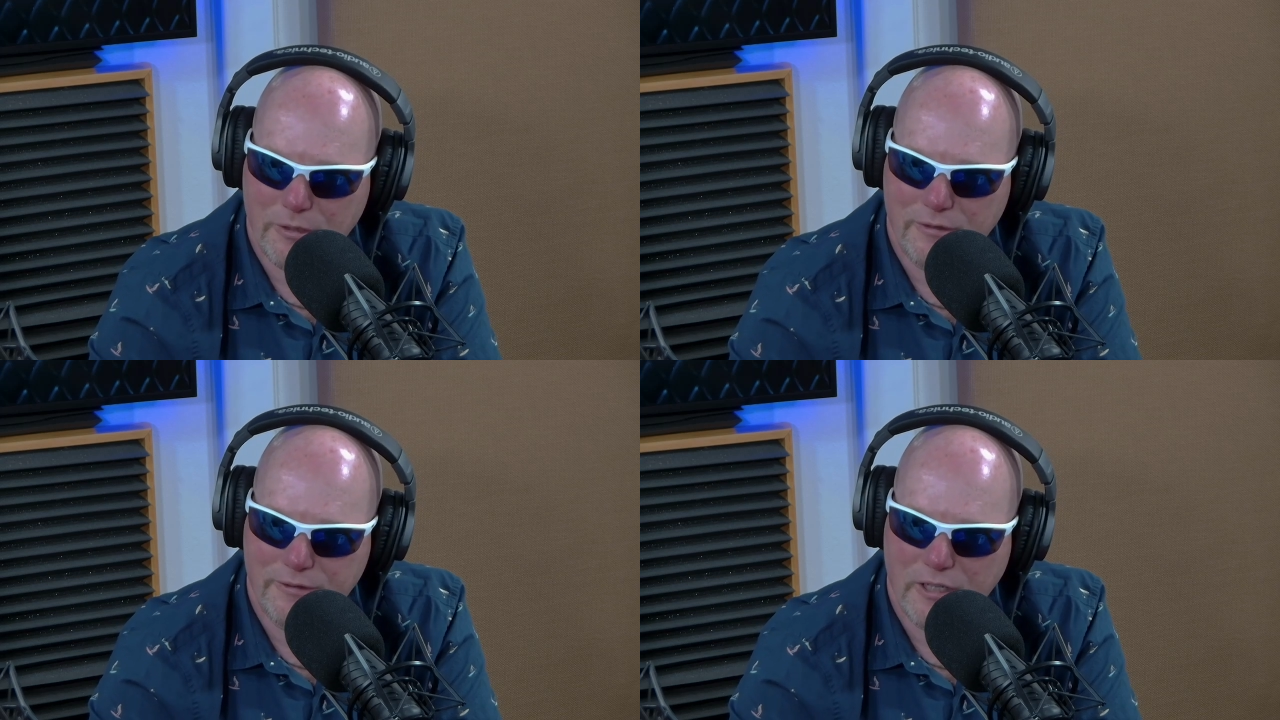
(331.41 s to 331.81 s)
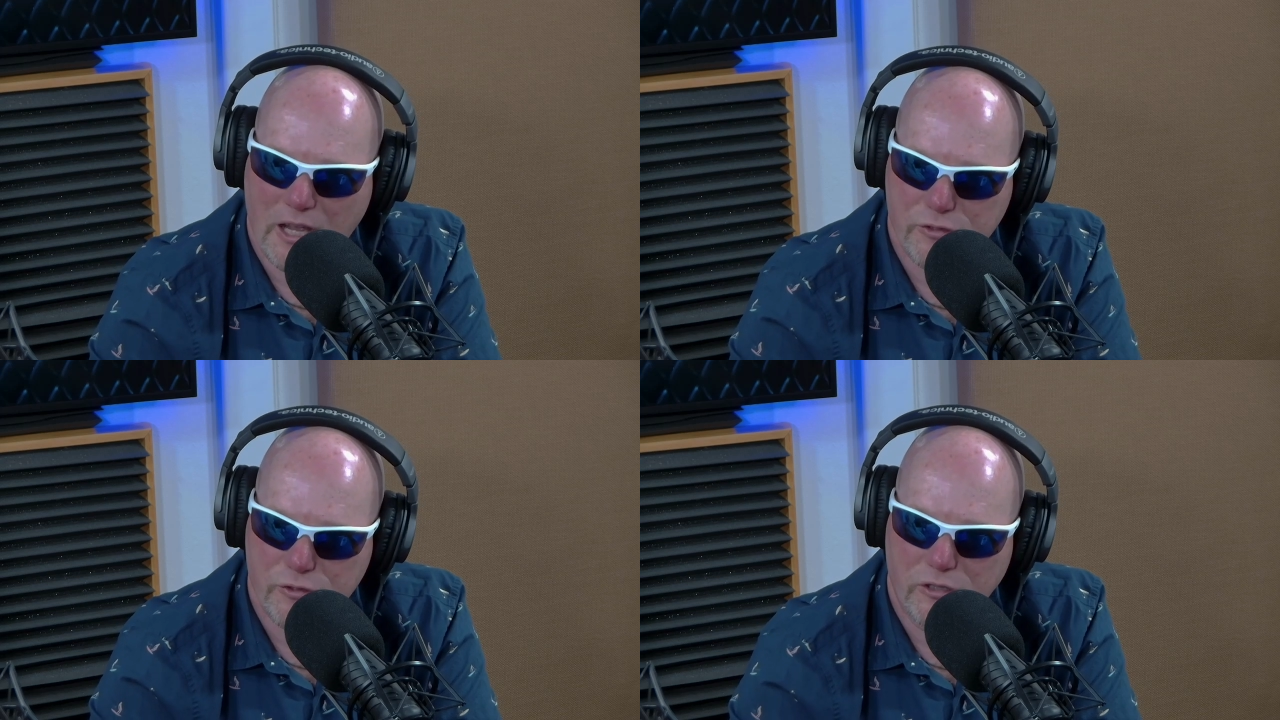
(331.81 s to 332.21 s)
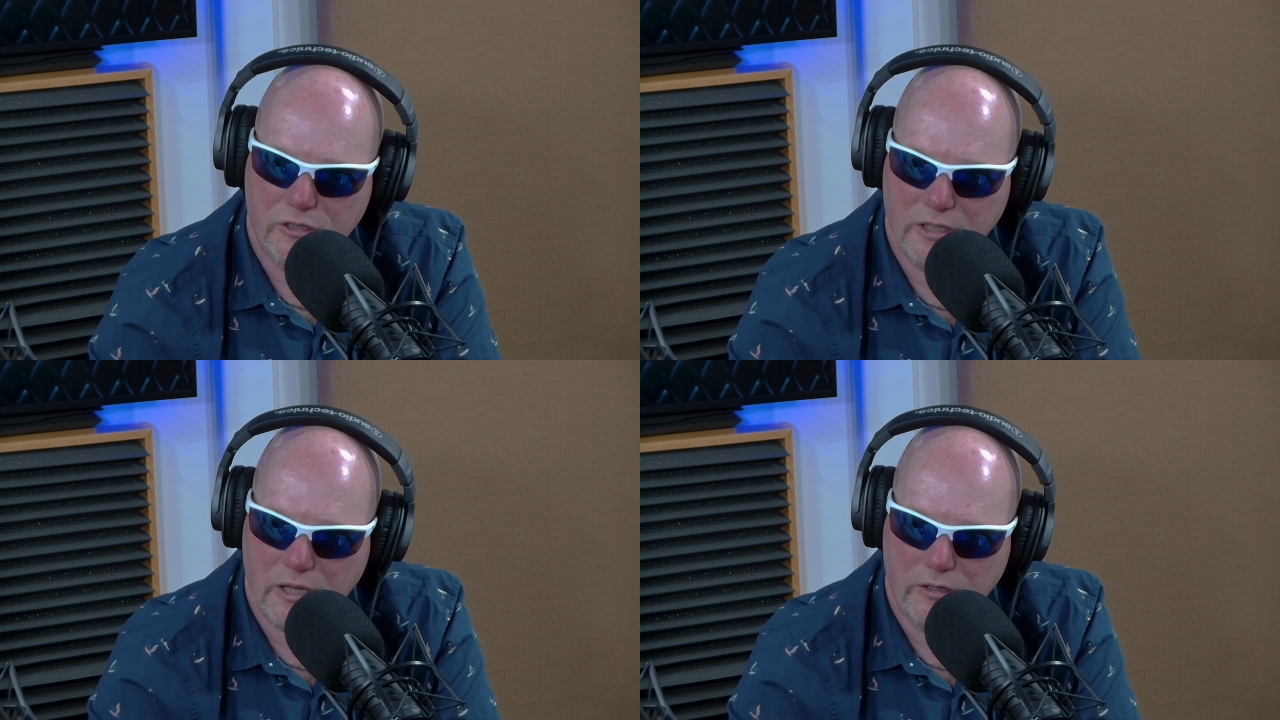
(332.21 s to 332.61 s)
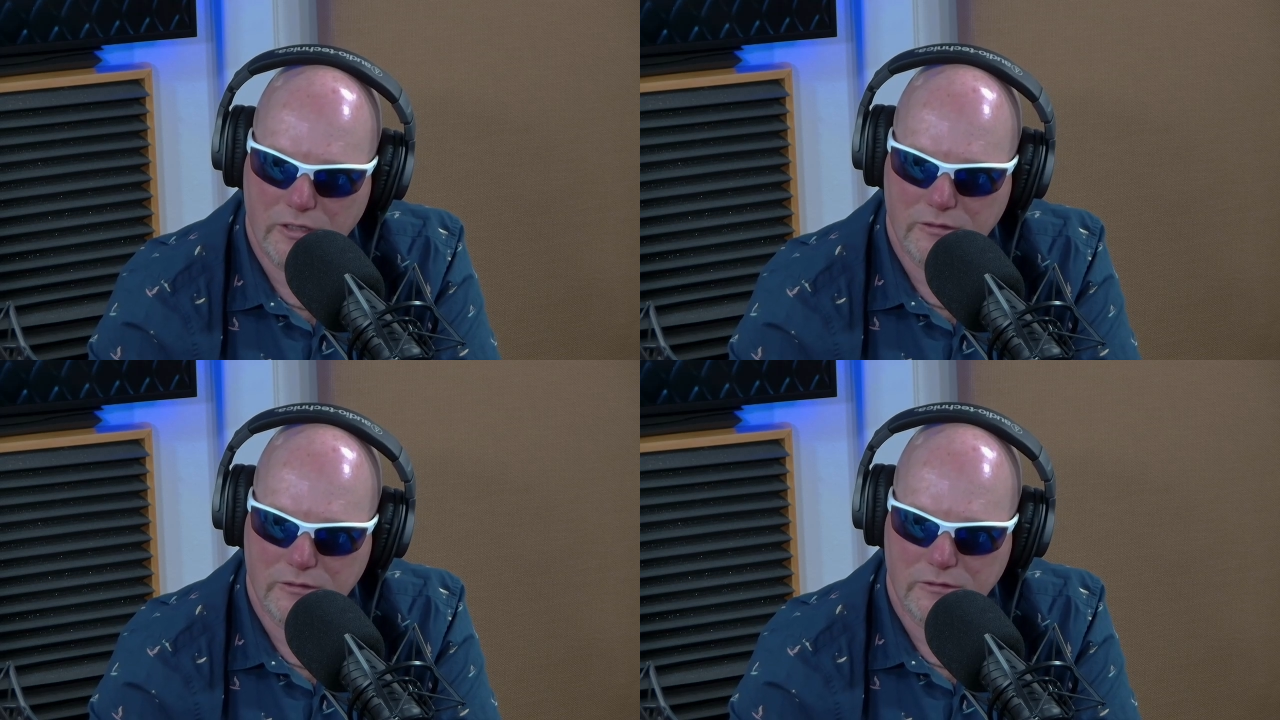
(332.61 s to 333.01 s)
of the
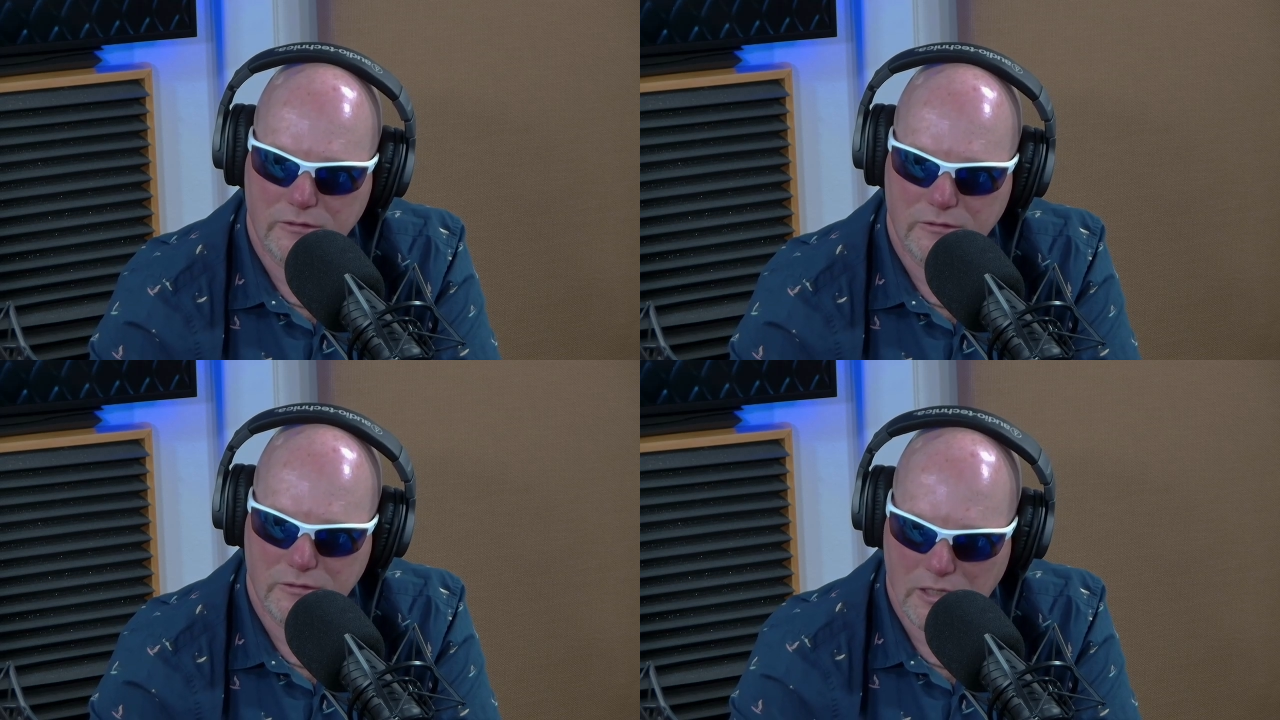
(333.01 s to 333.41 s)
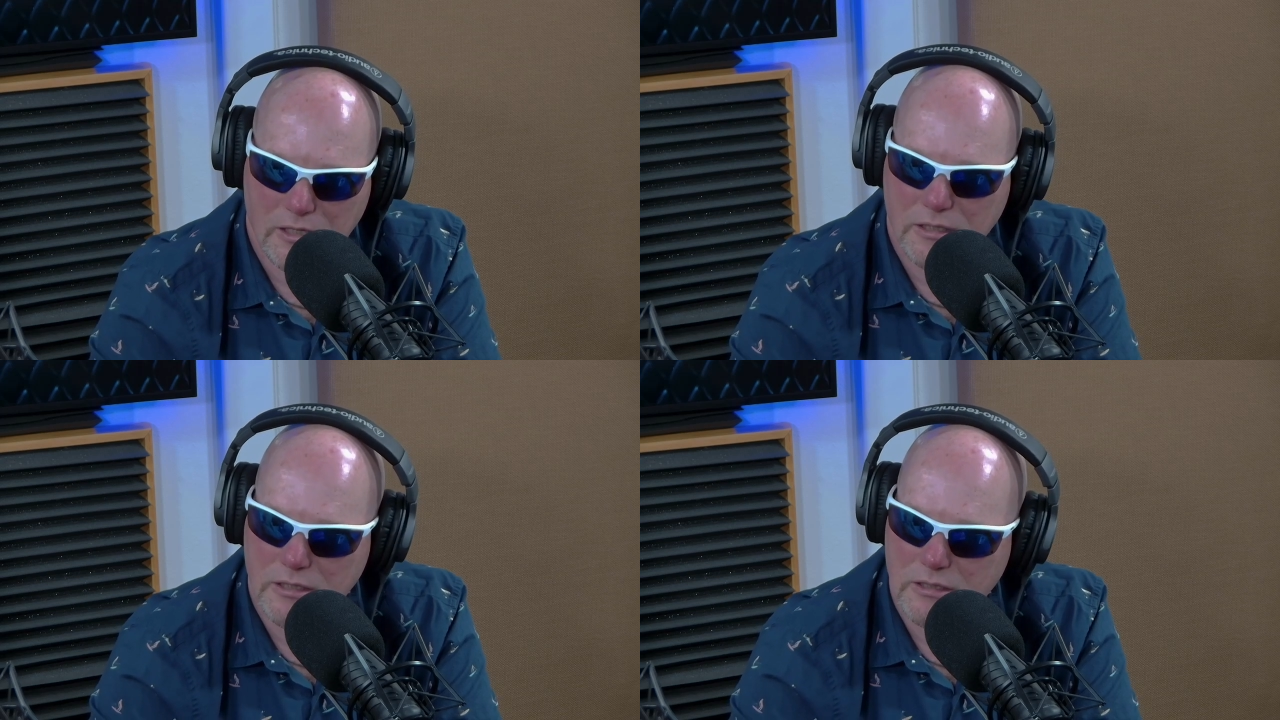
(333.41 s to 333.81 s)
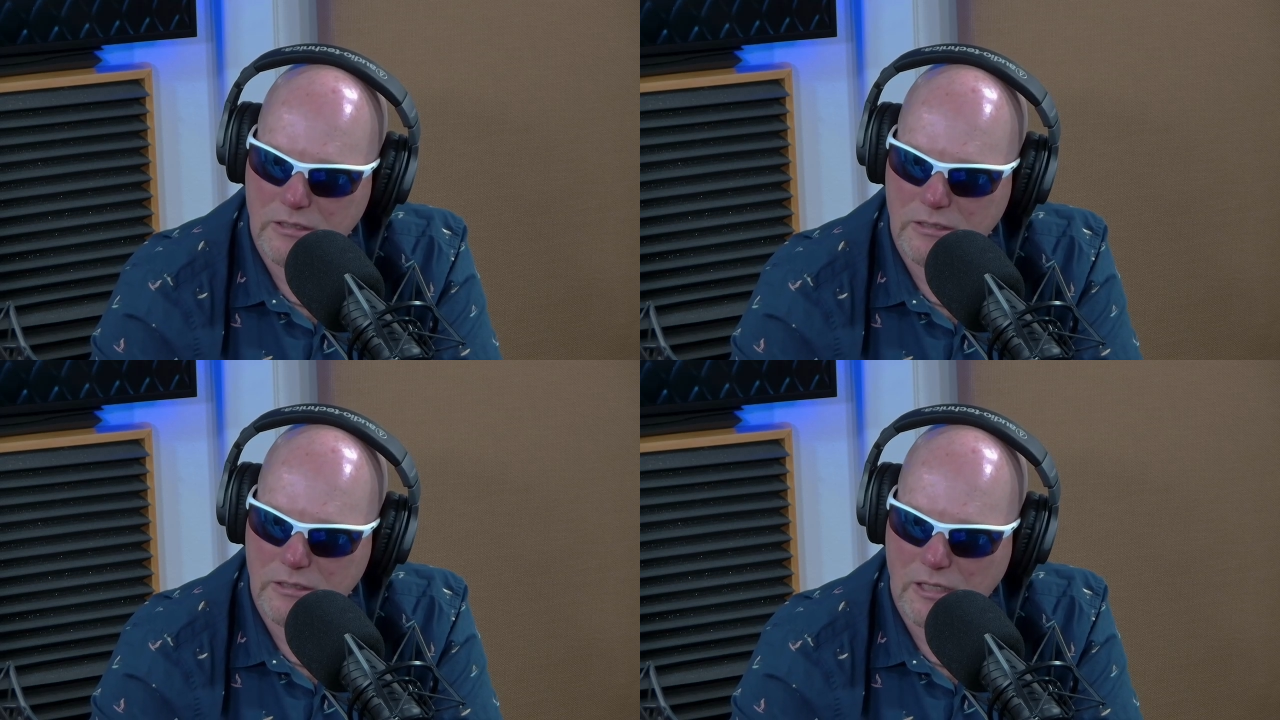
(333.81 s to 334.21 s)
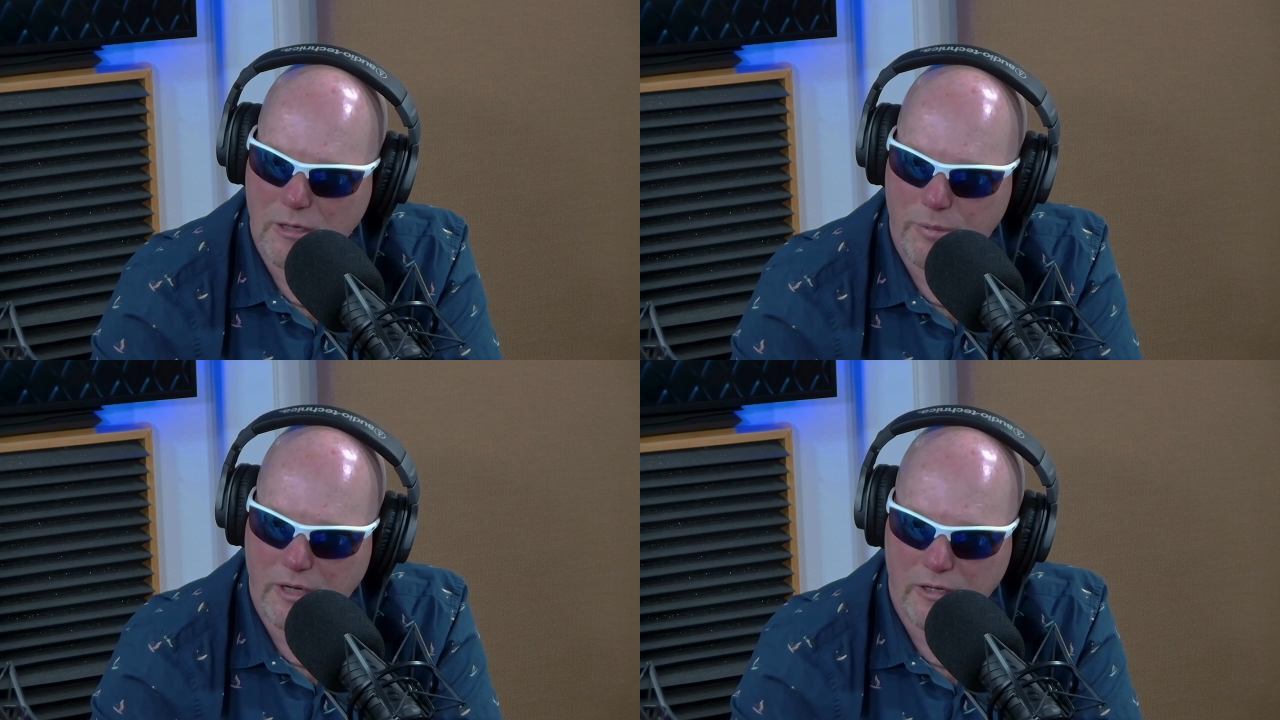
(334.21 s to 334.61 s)
Austro-Hungarian Empire.